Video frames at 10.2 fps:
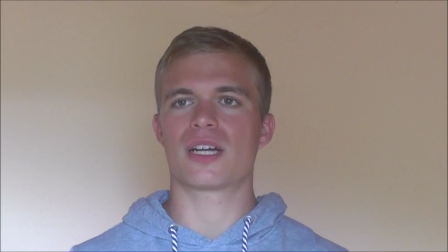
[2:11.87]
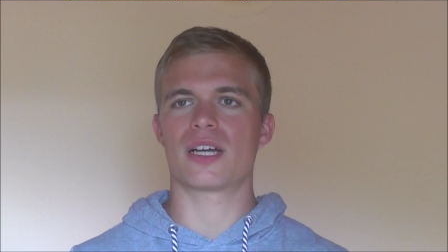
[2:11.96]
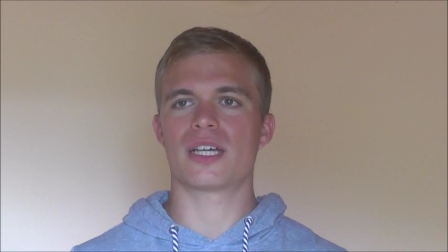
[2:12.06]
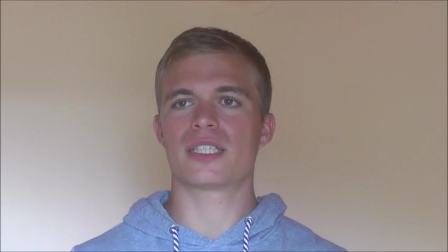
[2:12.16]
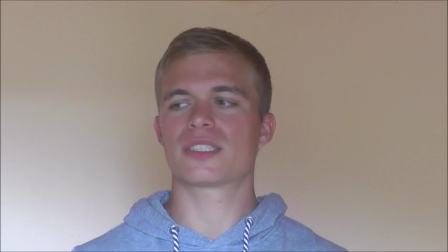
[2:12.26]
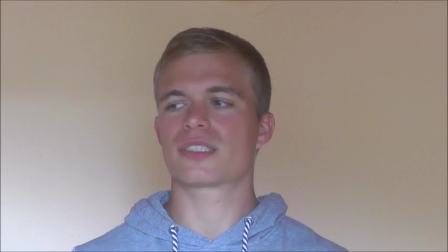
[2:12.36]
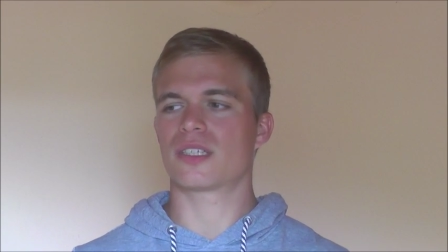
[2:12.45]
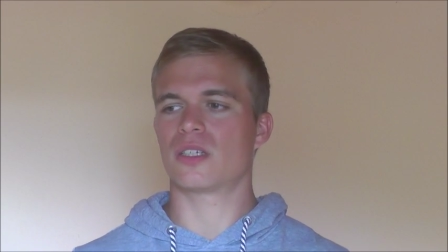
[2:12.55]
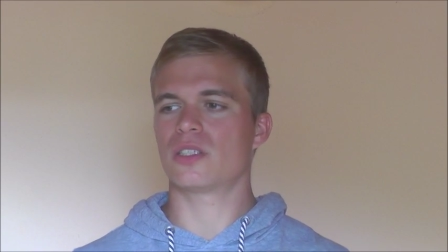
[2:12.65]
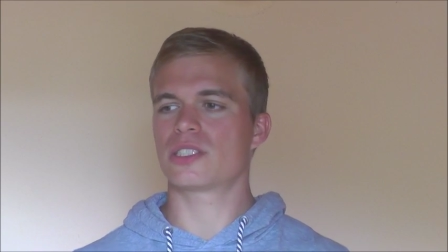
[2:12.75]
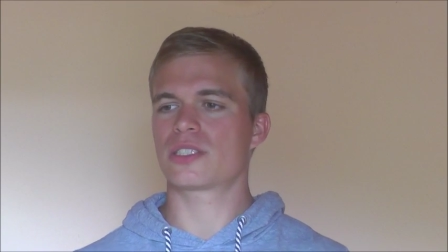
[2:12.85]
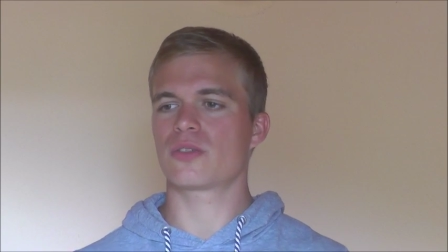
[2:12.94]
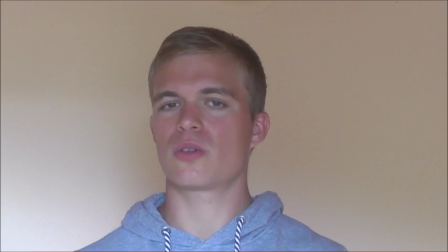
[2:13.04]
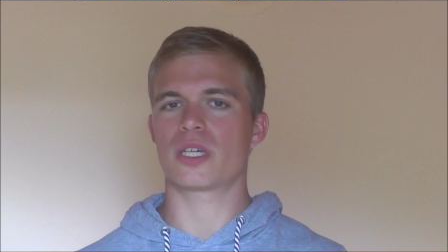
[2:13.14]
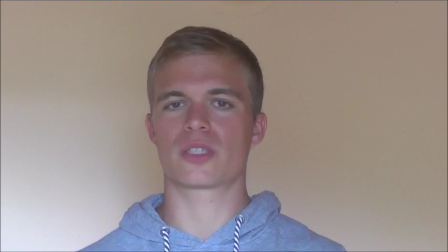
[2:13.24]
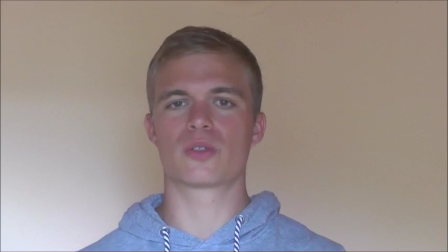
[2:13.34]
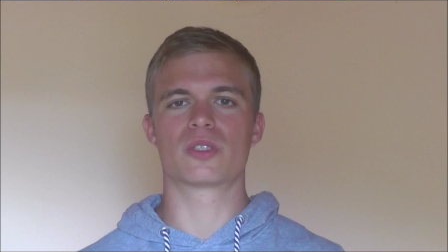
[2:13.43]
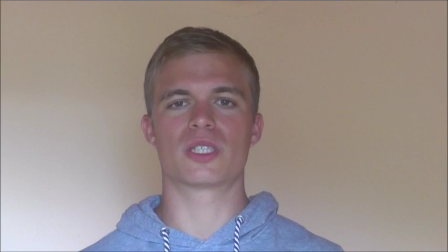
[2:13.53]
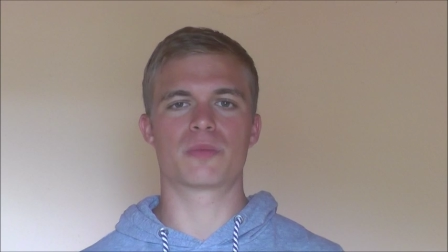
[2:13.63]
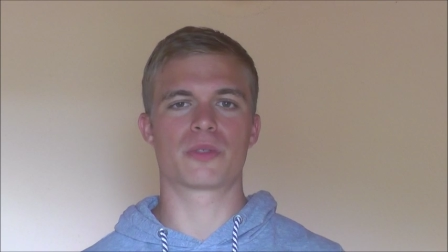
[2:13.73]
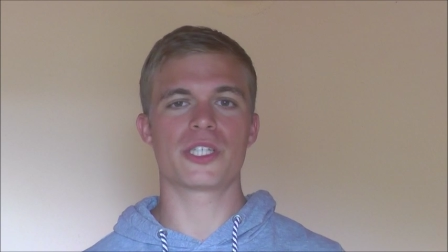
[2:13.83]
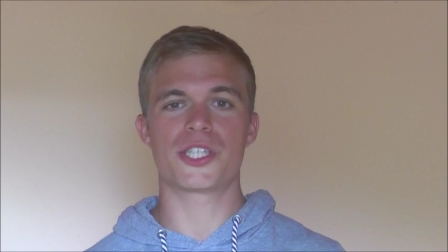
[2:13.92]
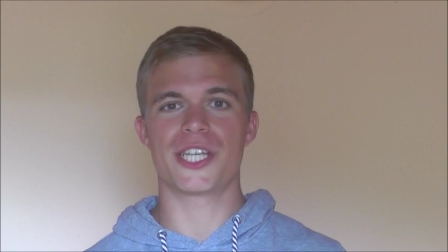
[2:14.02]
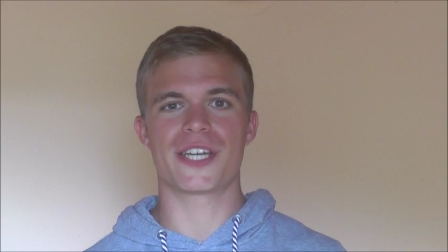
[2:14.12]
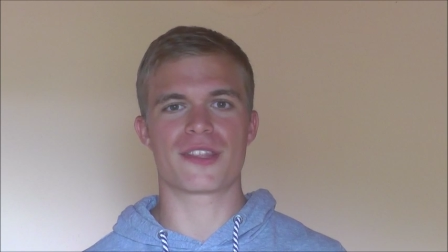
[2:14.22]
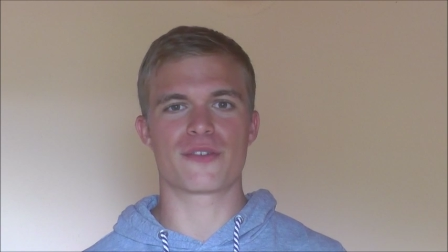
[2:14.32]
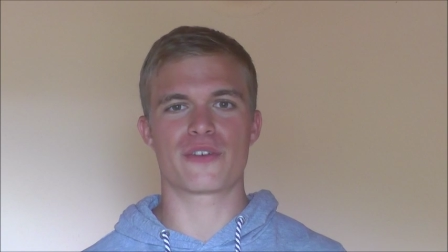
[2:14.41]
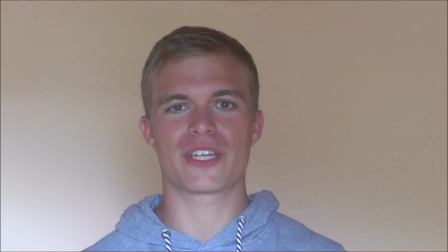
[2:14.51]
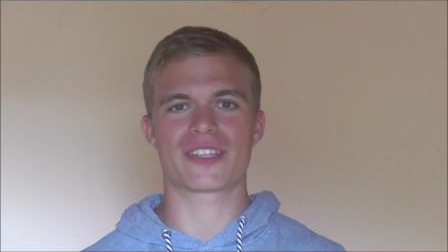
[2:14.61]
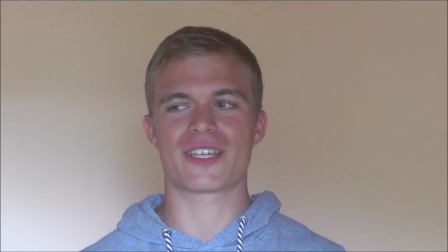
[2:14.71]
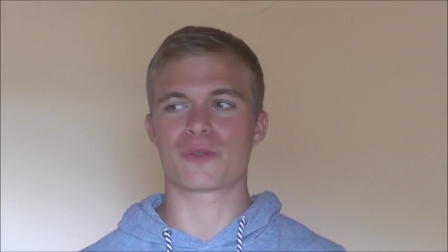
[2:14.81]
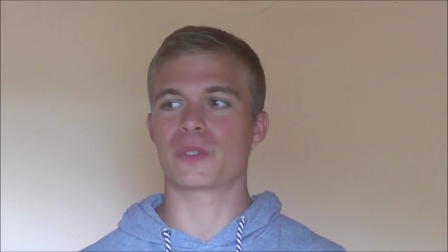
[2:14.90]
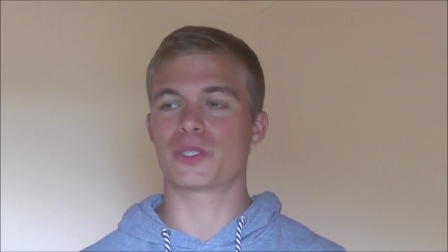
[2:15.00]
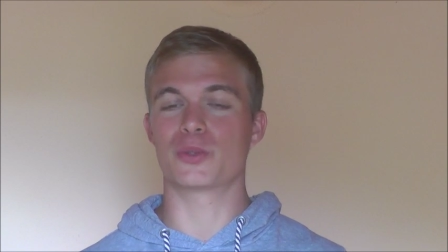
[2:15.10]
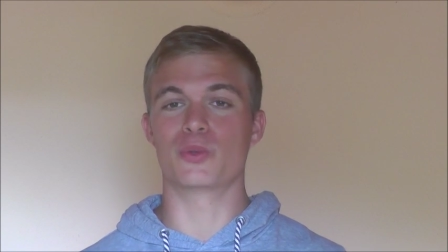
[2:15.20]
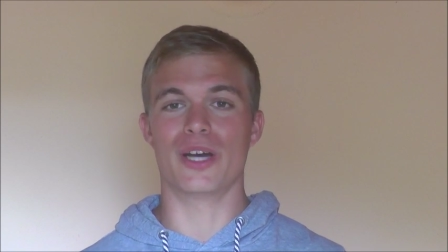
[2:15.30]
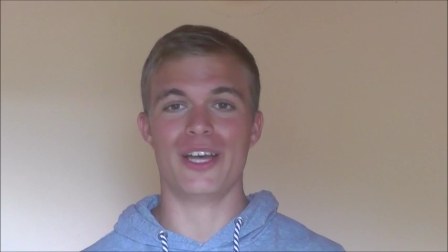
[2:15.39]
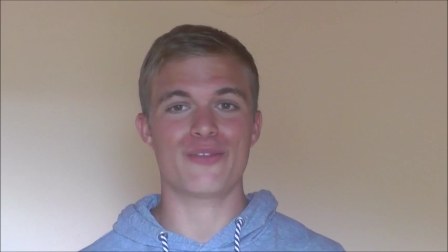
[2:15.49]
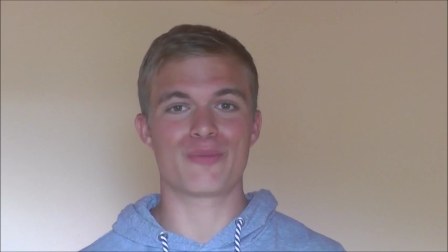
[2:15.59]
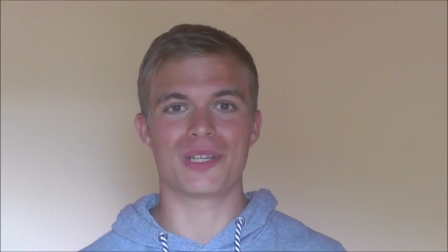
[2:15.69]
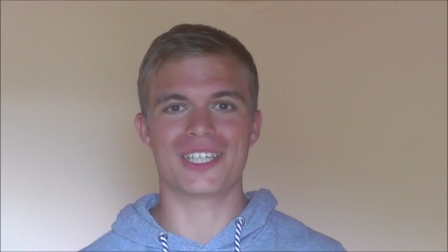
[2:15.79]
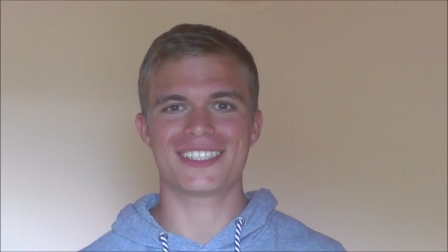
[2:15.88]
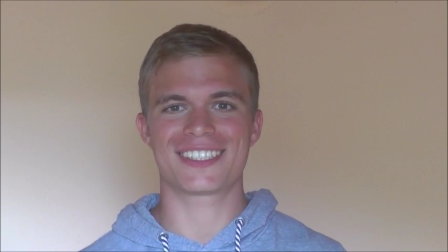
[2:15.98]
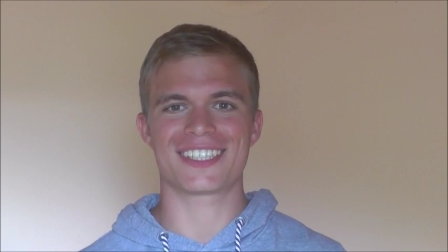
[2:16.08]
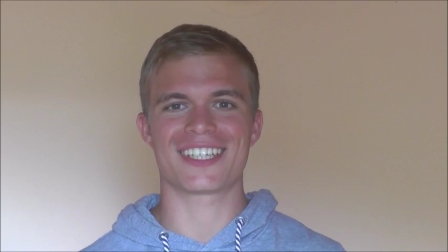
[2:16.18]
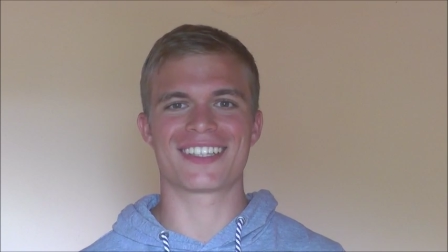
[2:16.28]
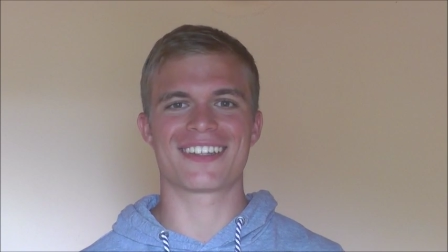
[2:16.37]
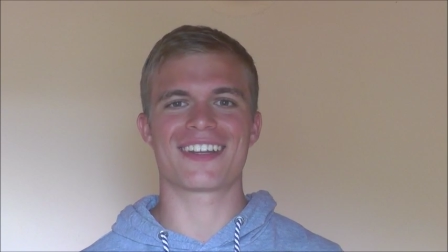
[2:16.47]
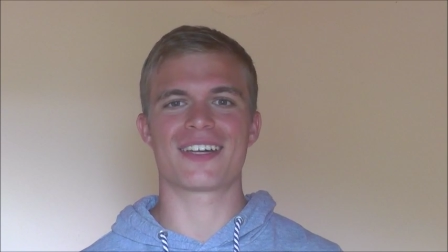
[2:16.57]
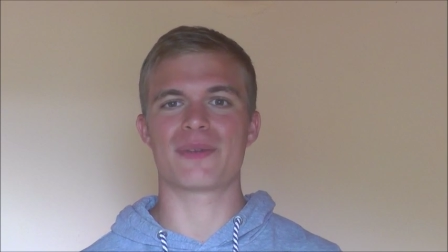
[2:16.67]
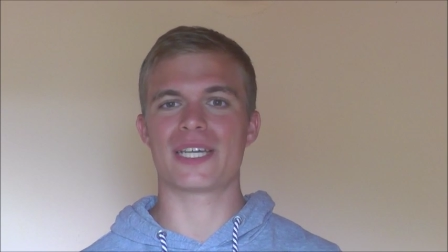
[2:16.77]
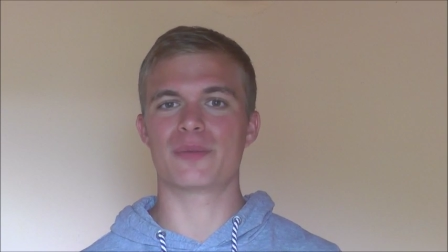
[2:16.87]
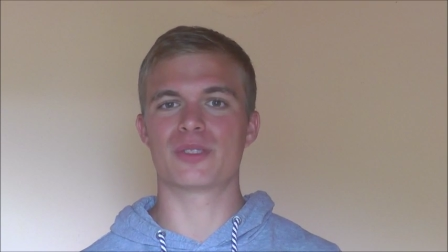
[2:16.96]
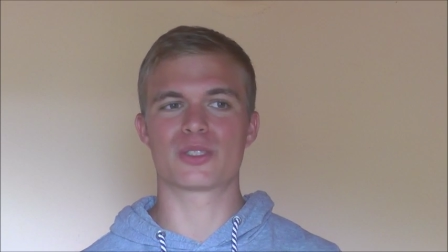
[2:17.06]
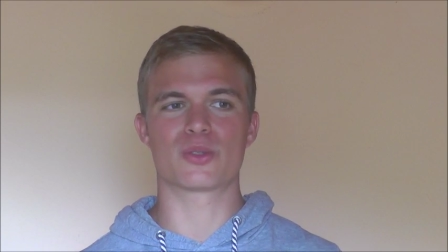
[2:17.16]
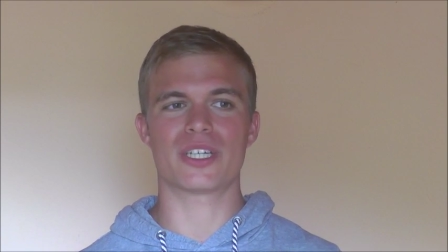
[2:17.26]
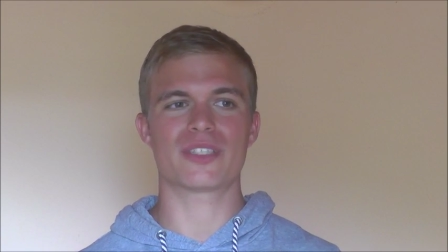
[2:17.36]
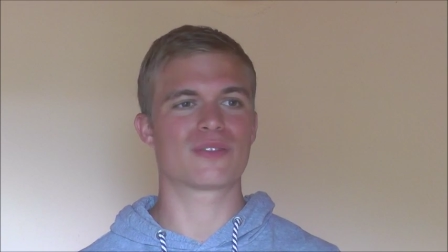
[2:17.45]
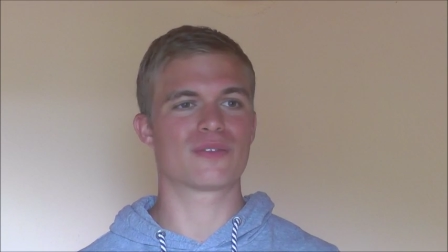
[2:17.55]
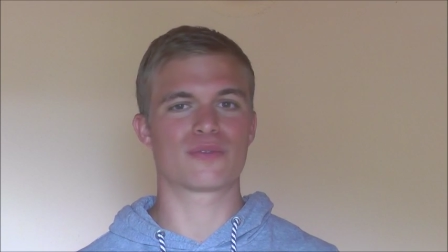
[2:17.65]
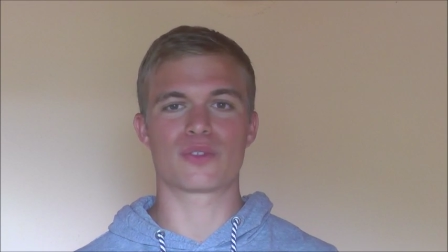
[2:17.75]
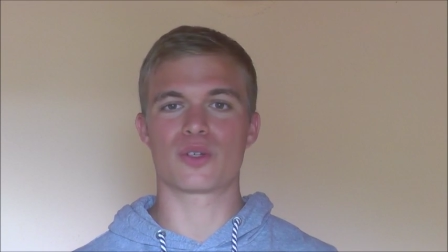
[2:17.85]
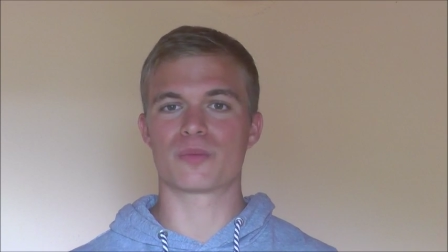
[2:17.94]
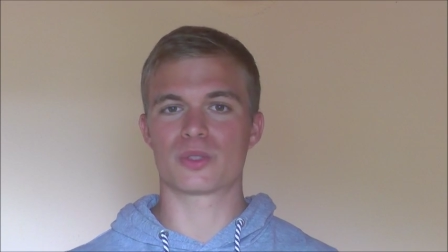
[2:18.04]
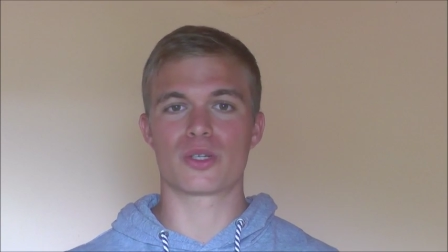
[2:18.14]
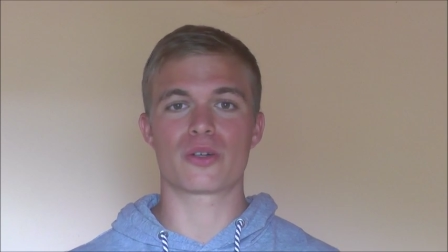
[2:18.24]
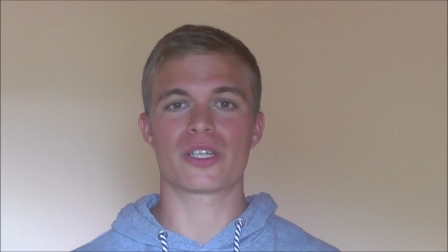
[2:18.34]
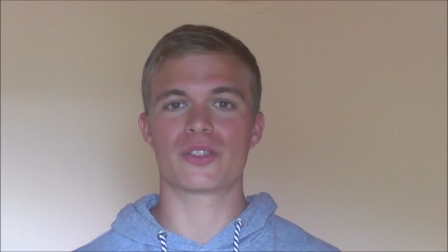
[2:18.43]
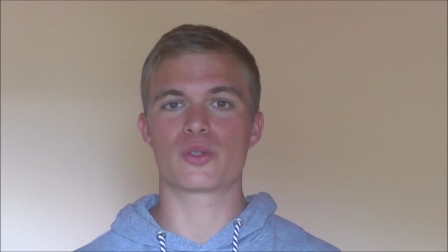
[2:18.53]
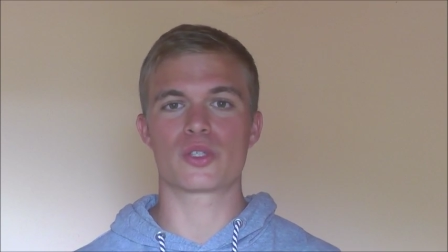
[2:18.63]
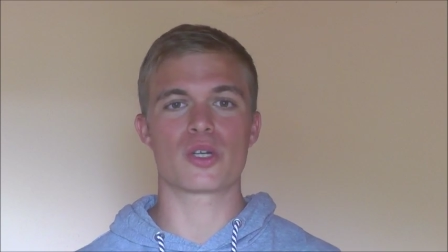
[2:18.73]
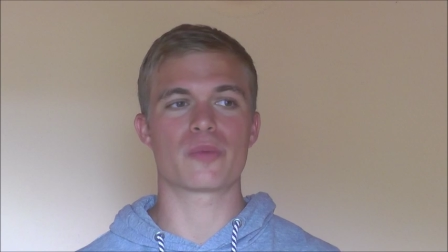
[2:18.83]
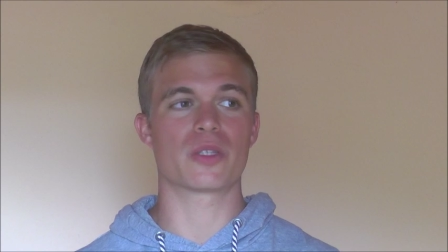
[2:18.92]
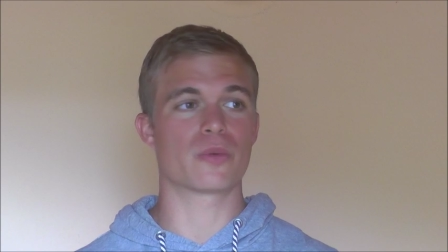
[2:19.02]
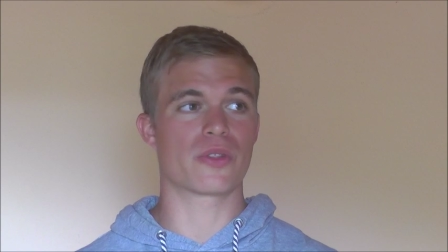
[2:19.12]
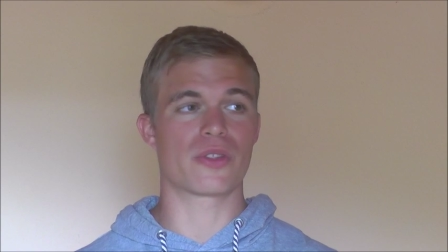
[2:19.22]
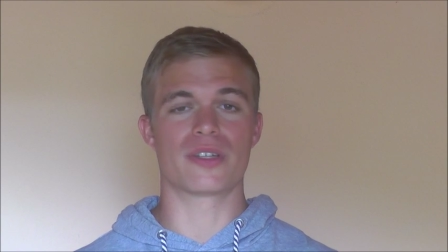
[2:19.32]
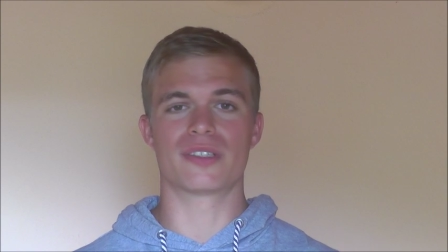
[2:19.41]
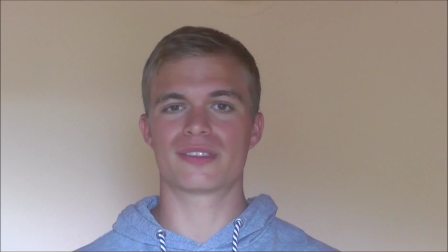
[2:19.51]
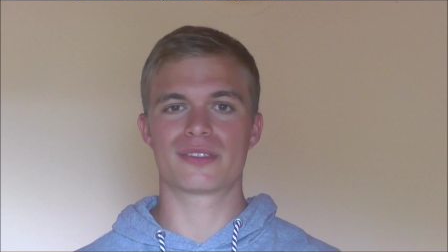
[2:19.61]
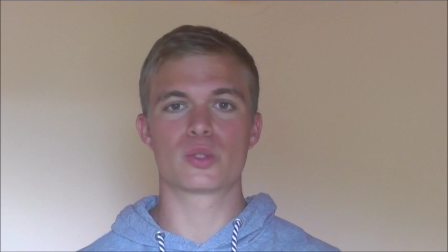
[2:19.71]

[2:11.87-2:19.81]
And also, I could appreciate the fact that we do have planes and that I'm able to get from Turkey to Germany within